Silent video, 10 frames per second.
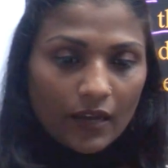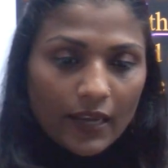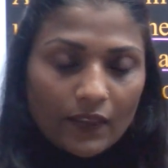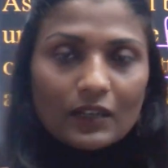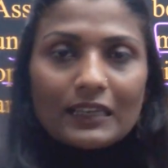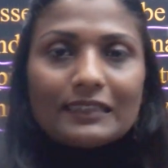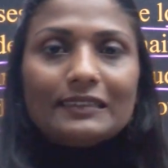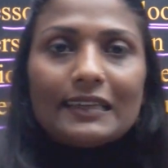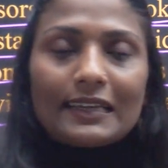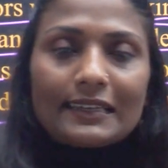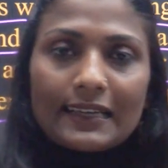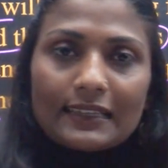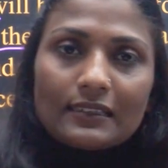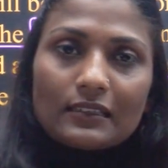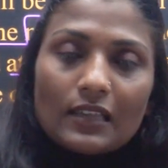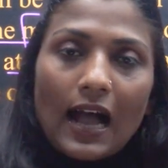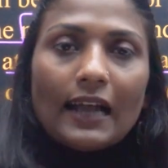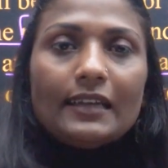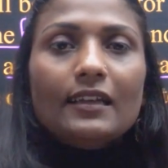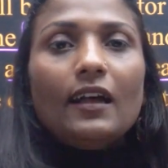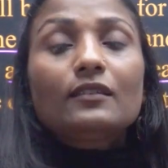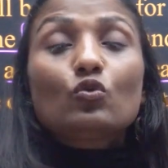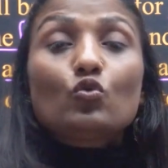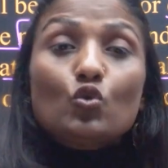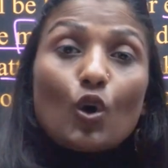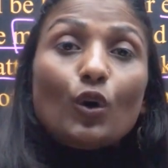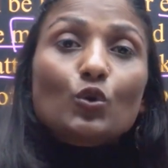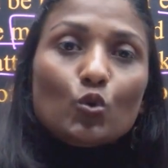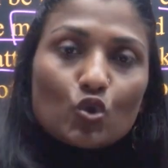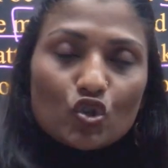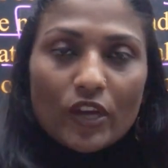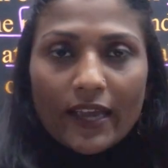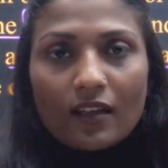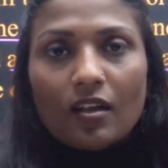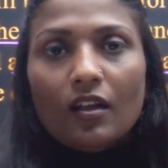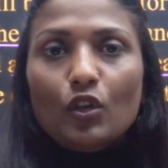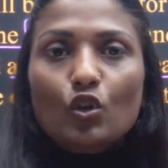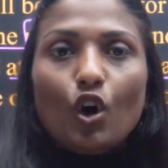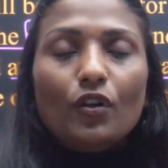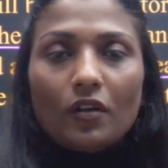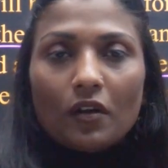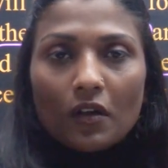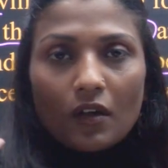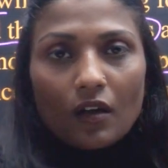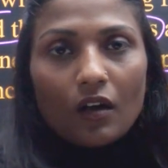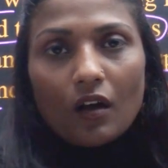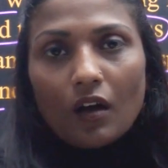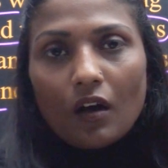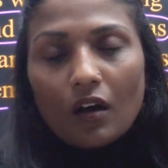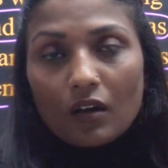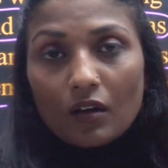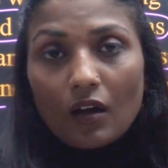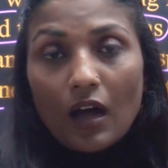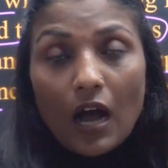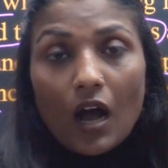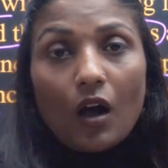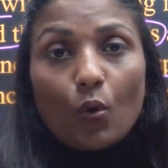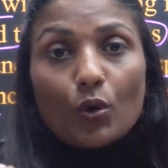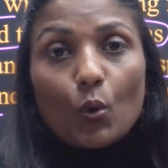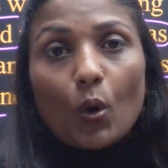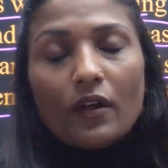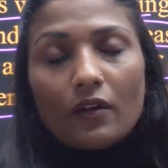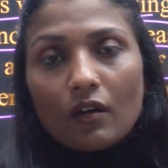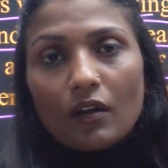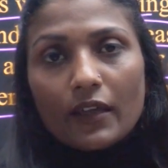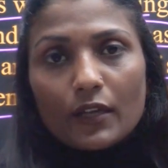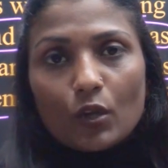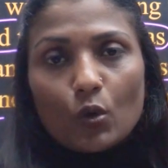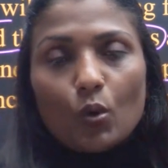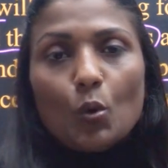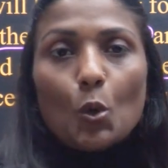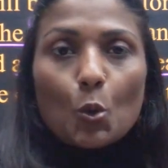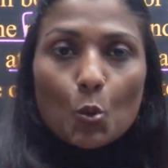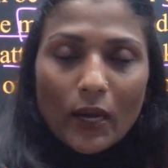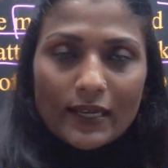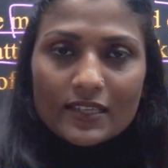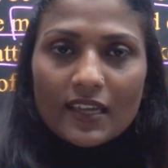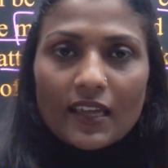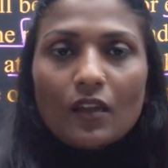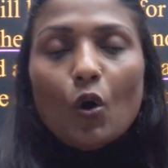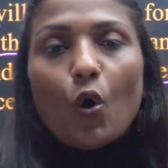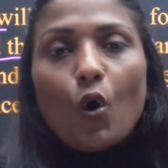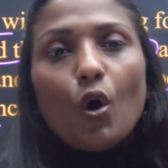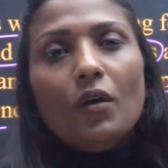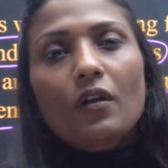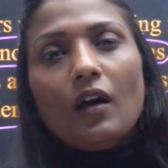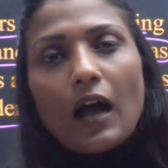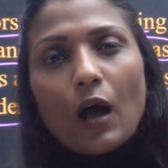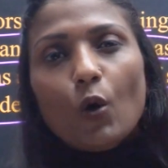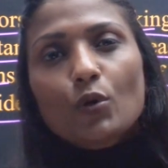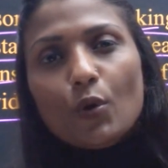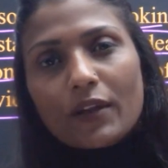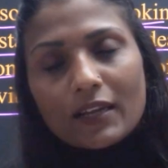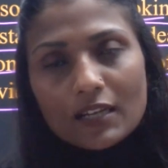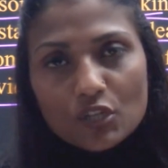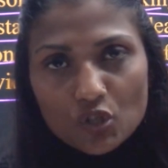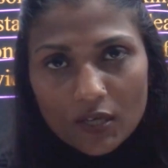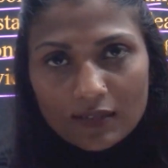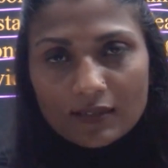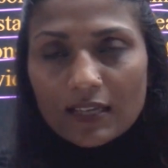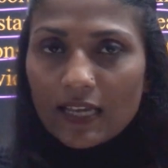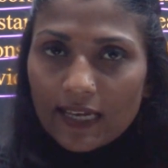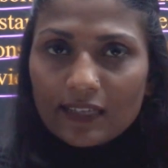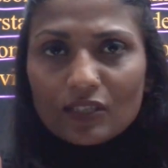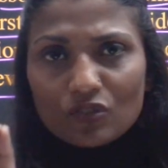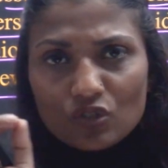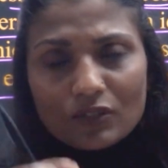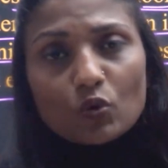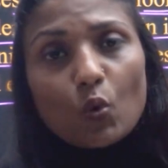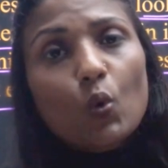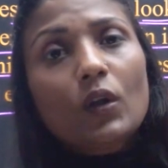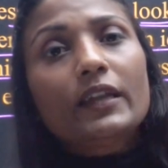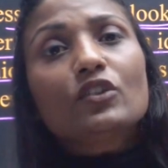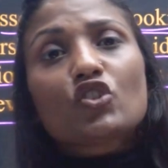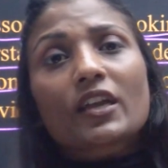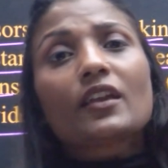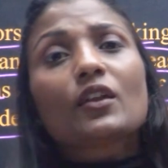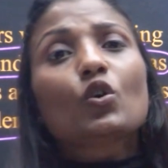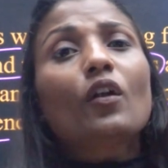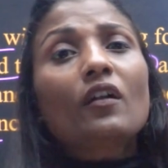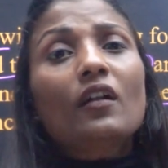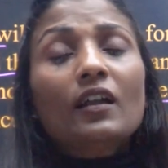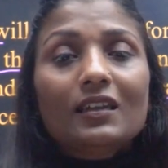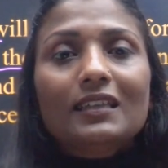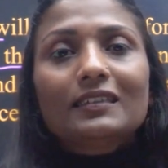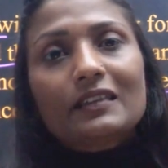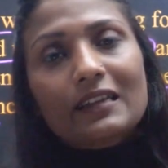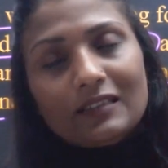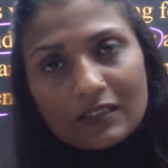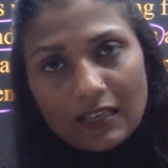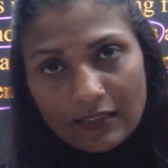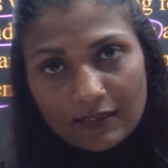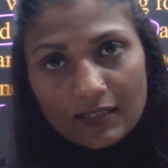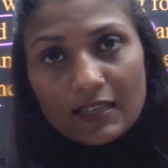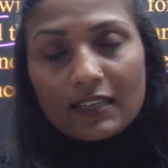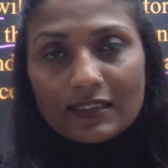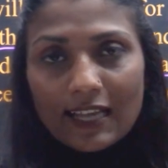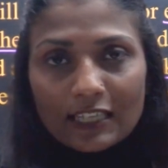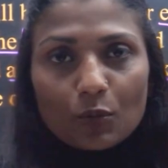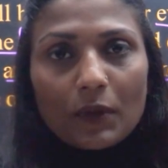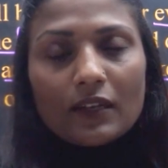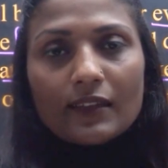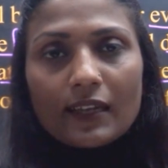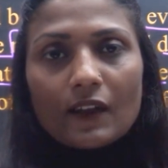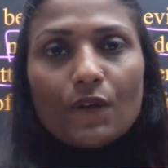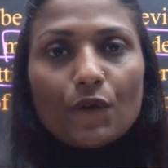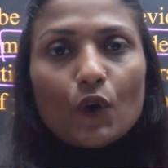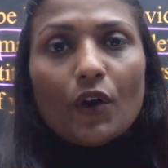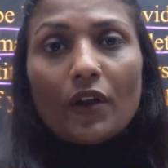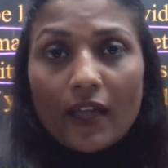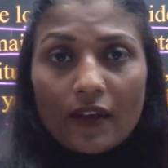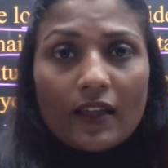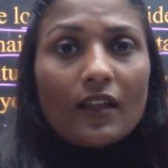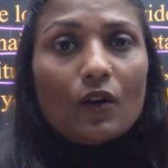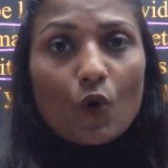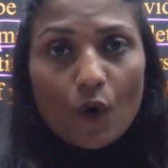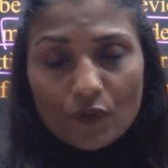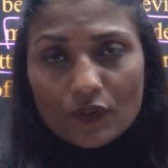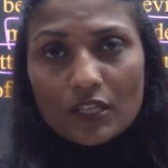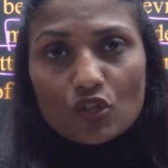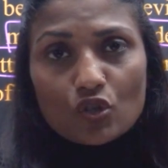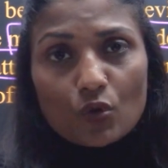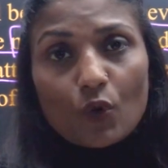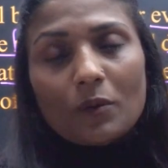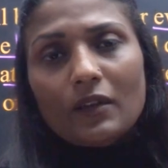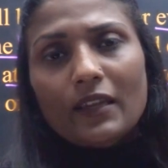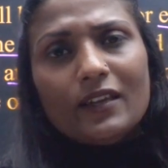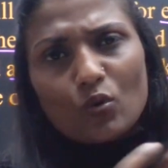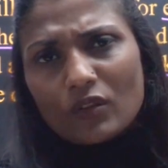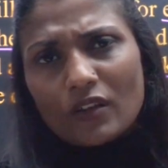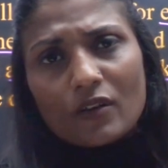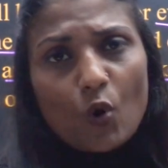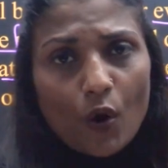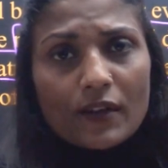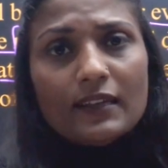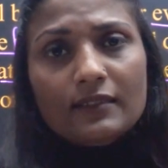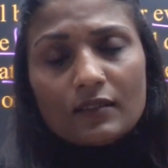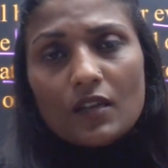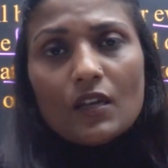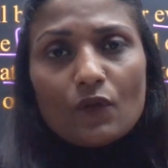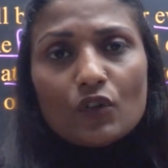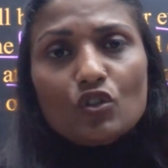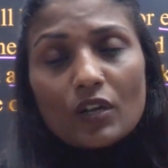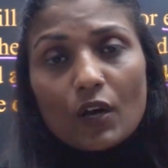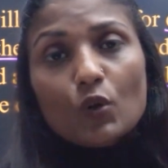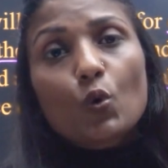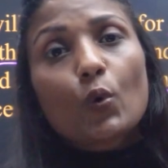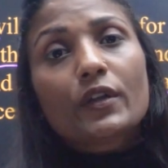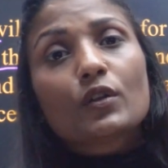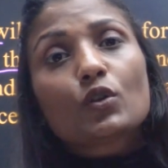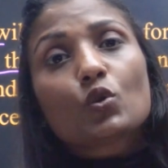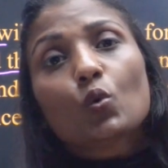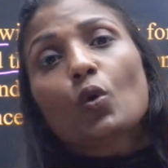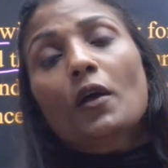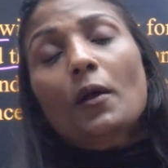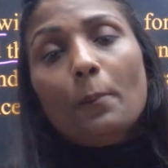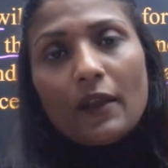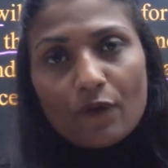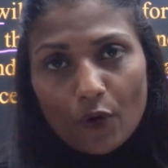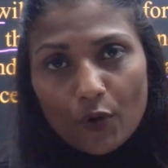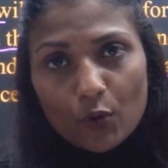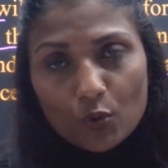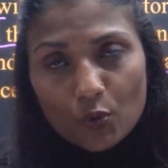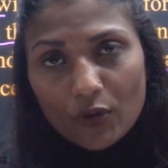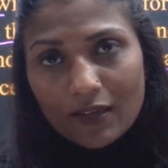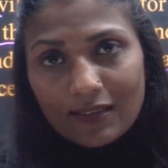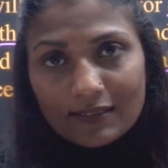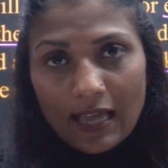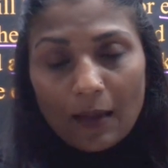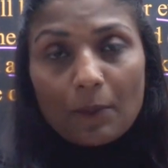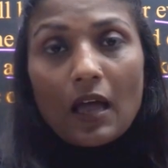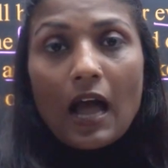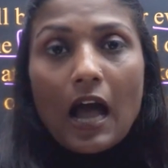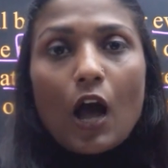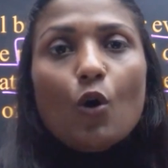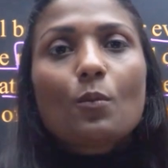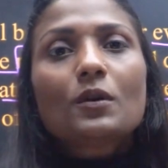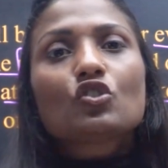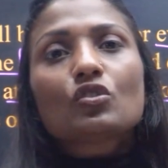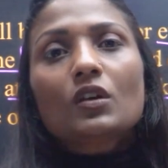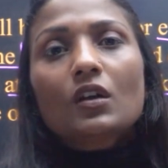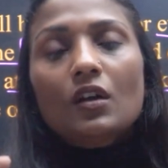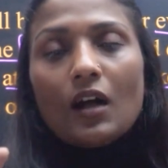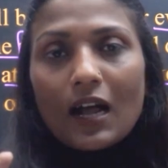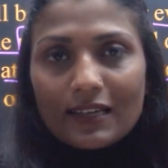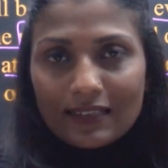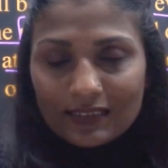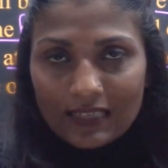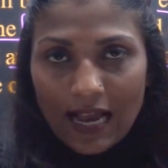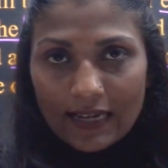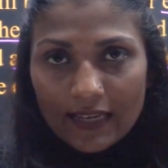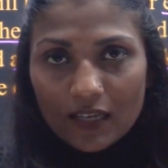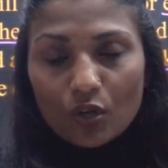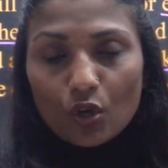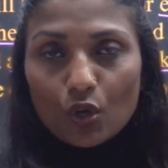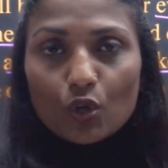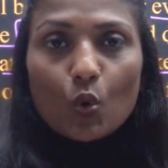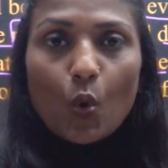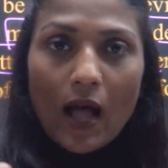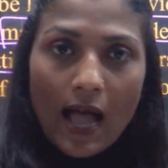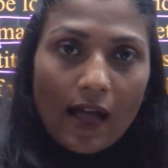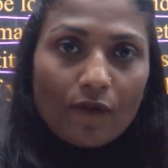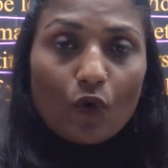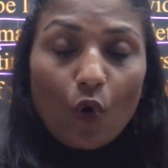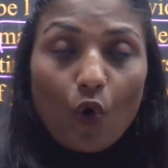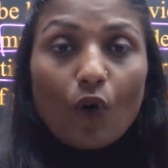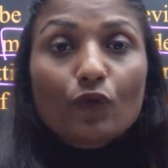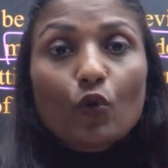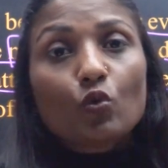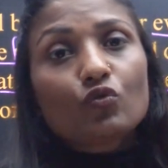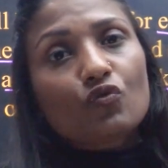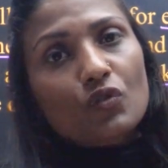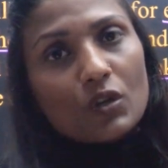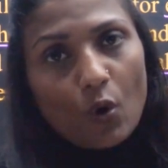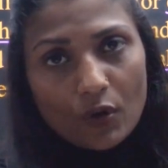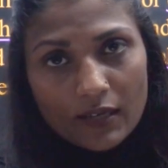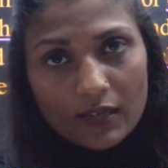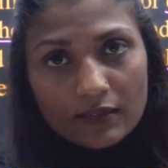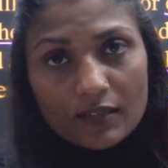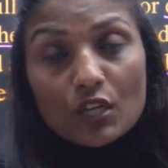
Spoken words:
in the listening test, the idea is not to check your how you are writing or how your English is. It is just only checking your listening skills. That means that if you are hearing a conversation on the the recordings which they are going to play for you during exam, how much understanding you have of those recordings,